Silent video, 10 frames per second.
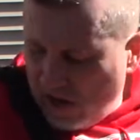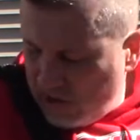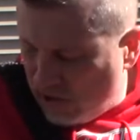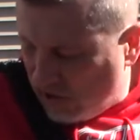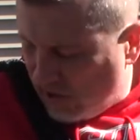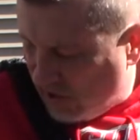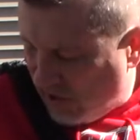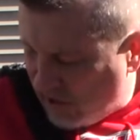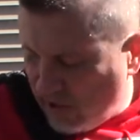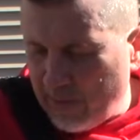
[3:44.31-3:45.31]
You can
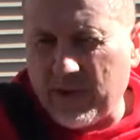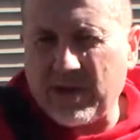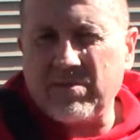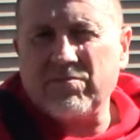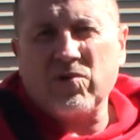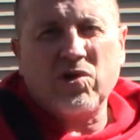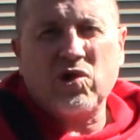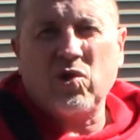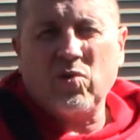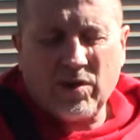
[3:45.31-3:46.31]
unclip it, shoot,